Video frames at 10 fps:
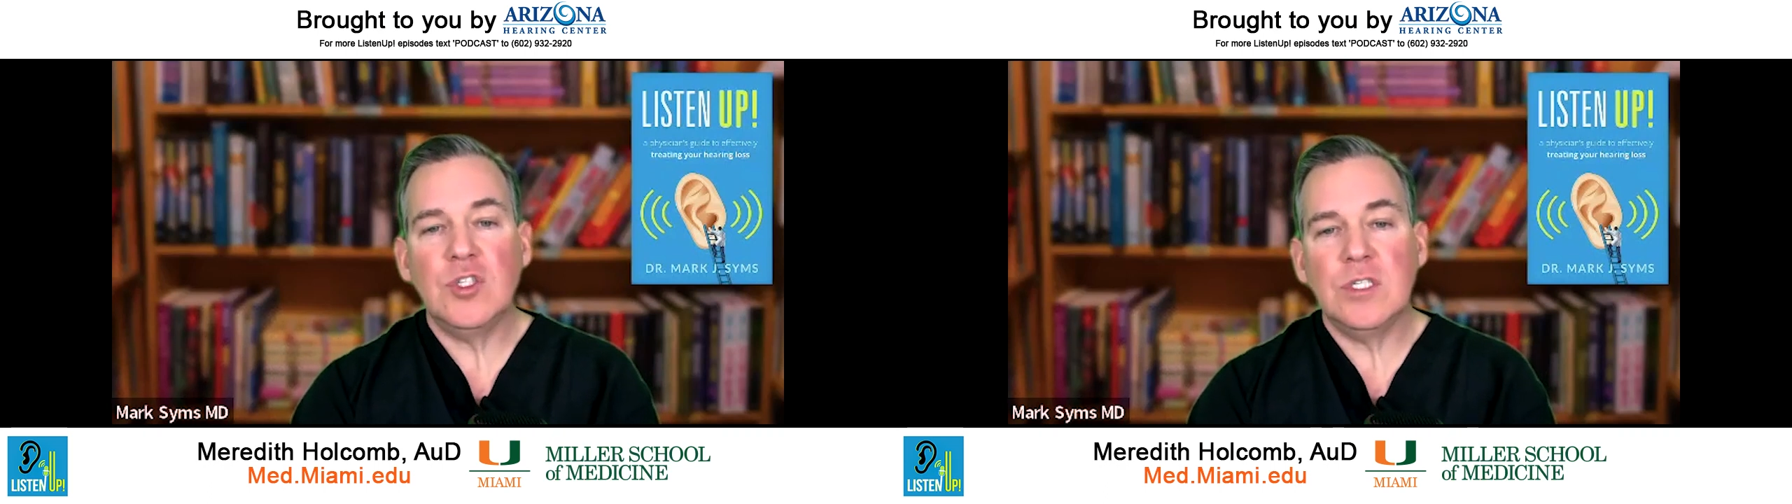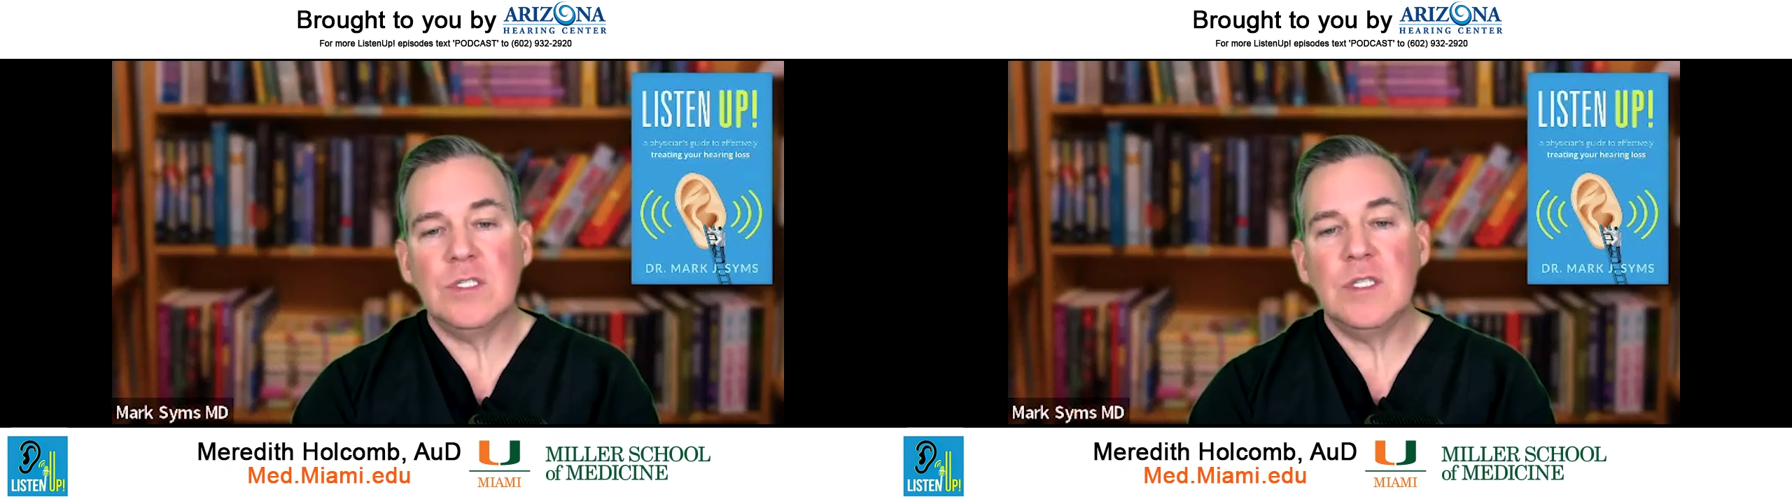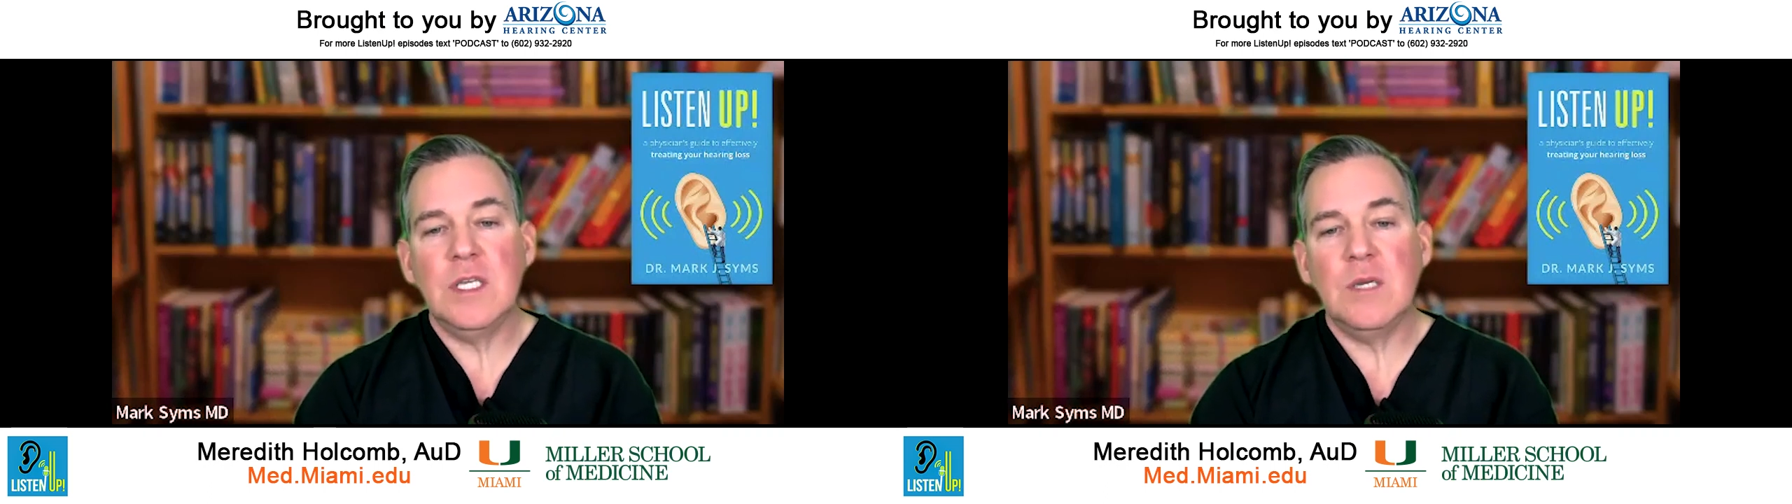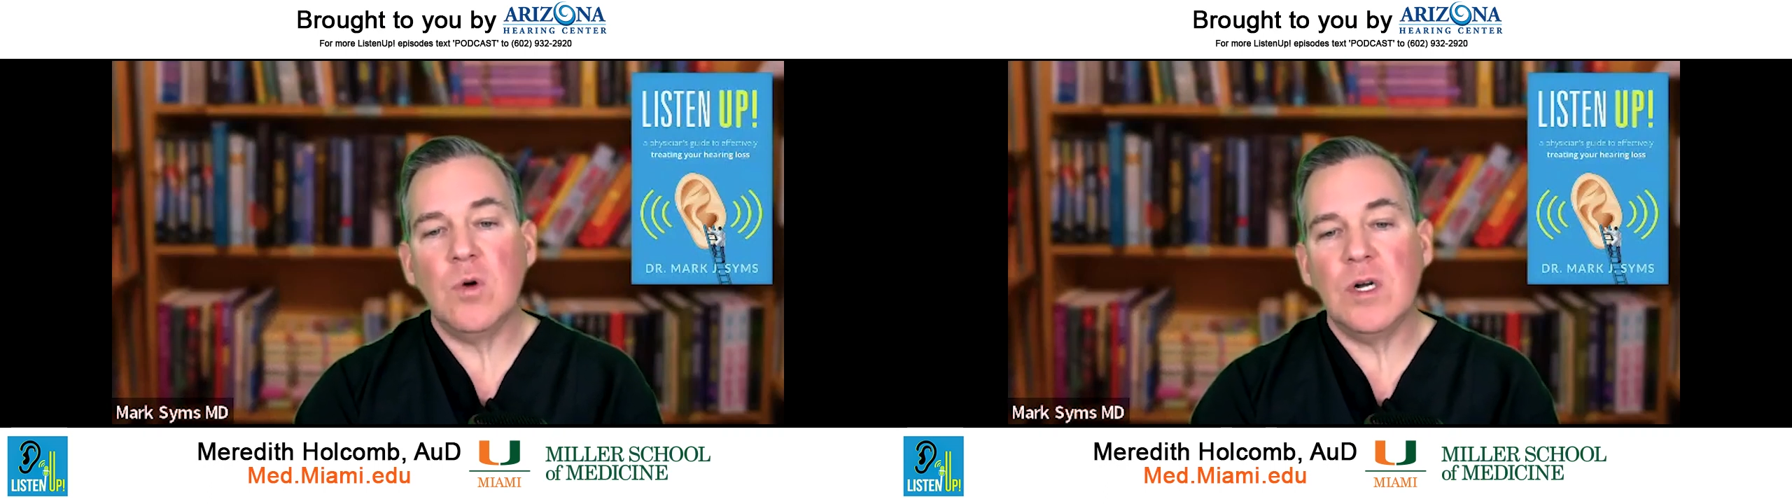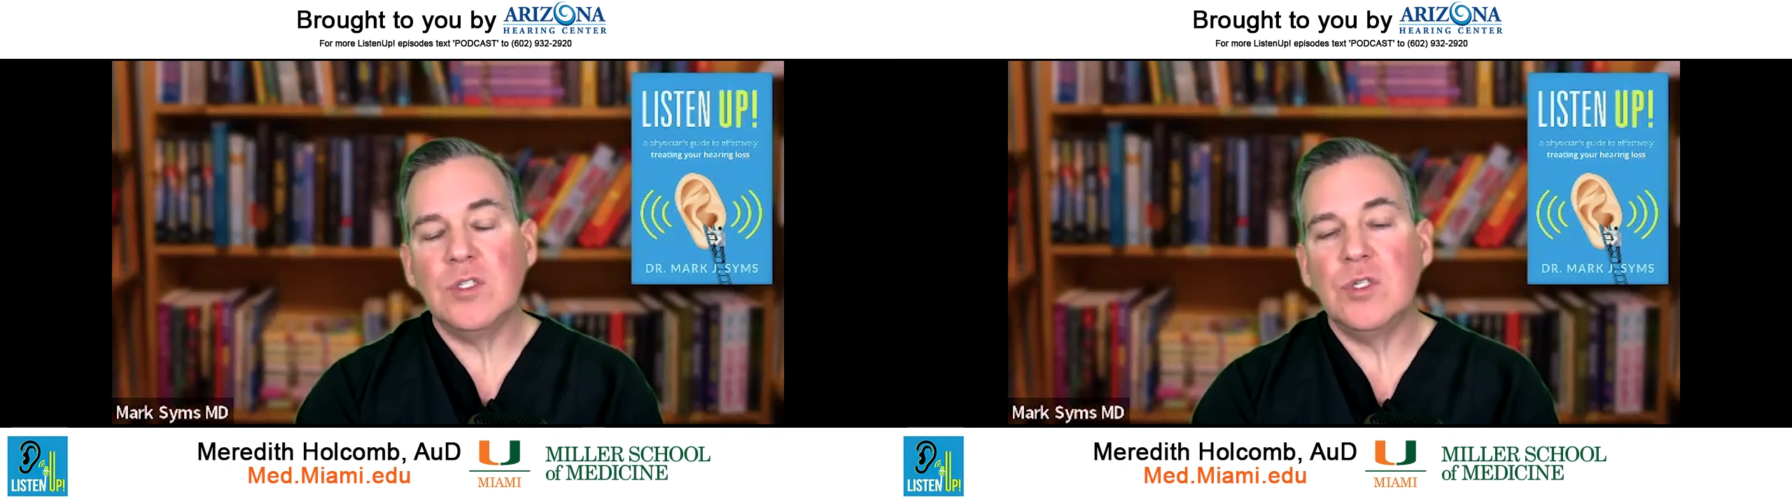just the
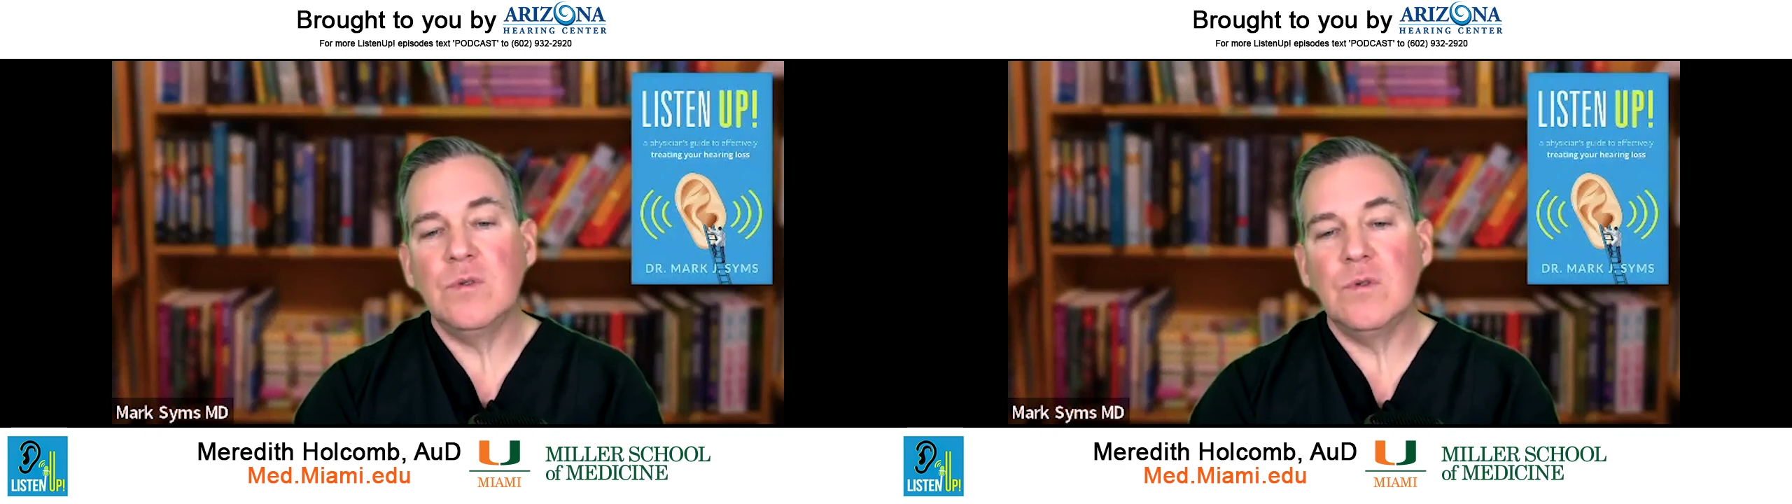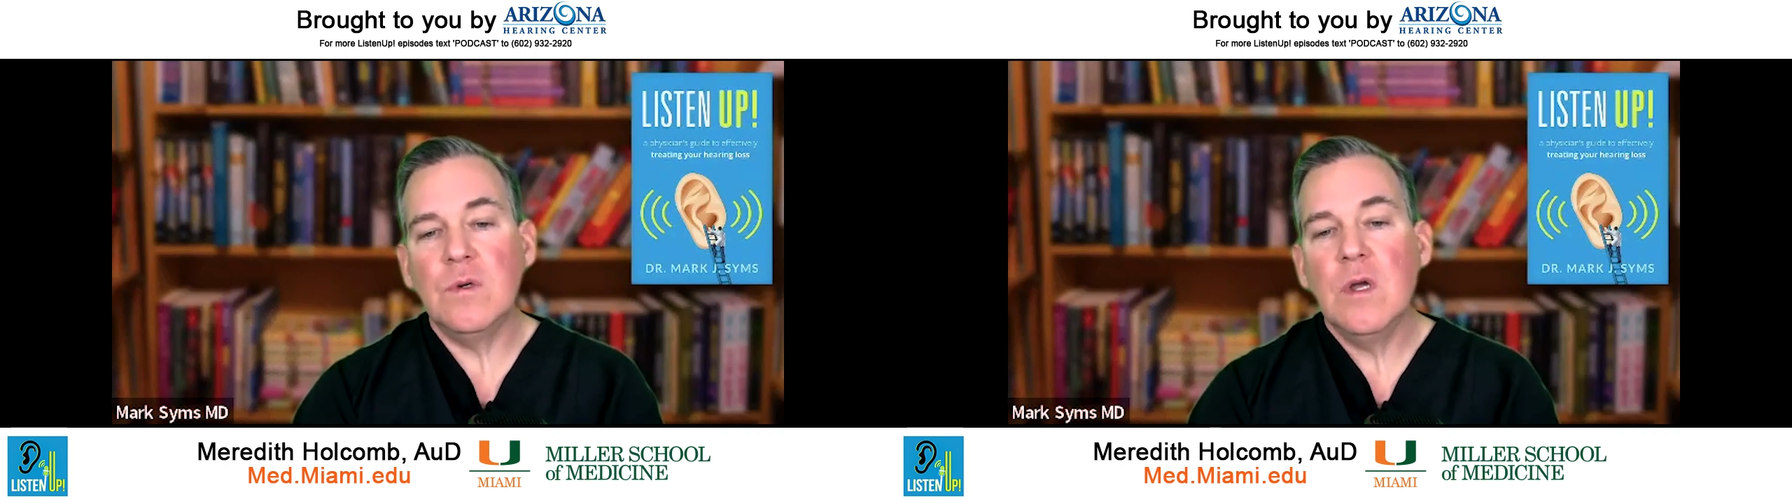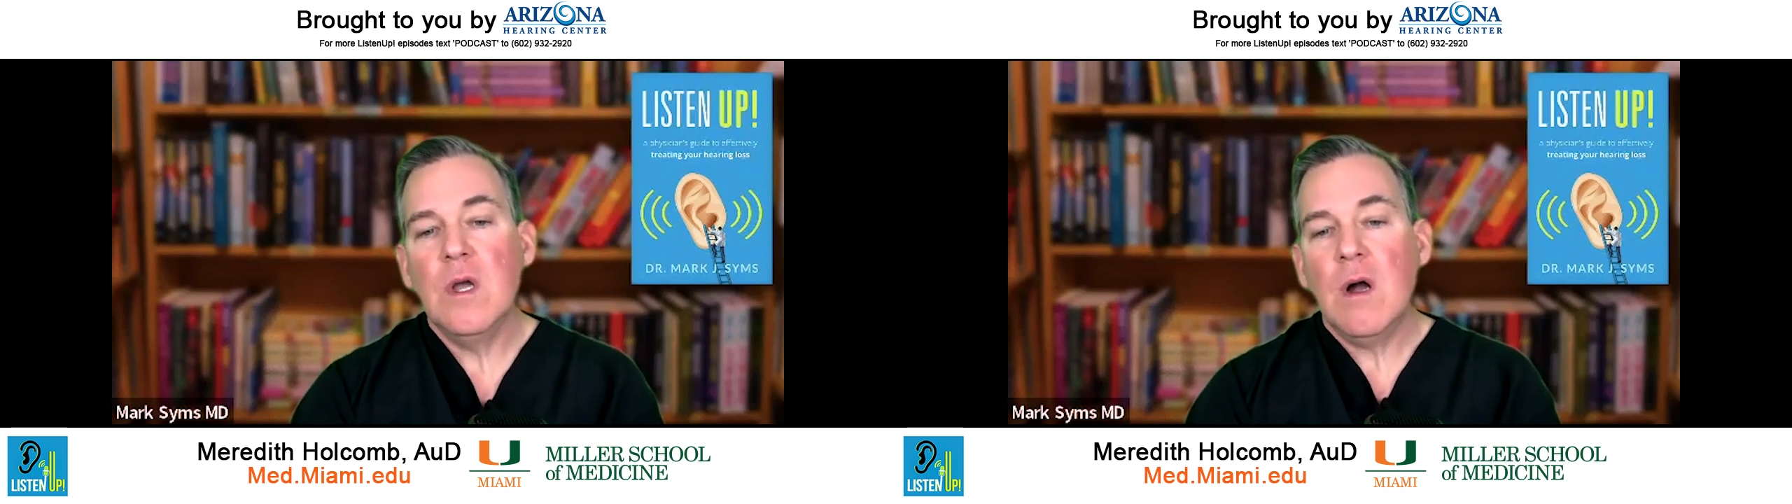ones who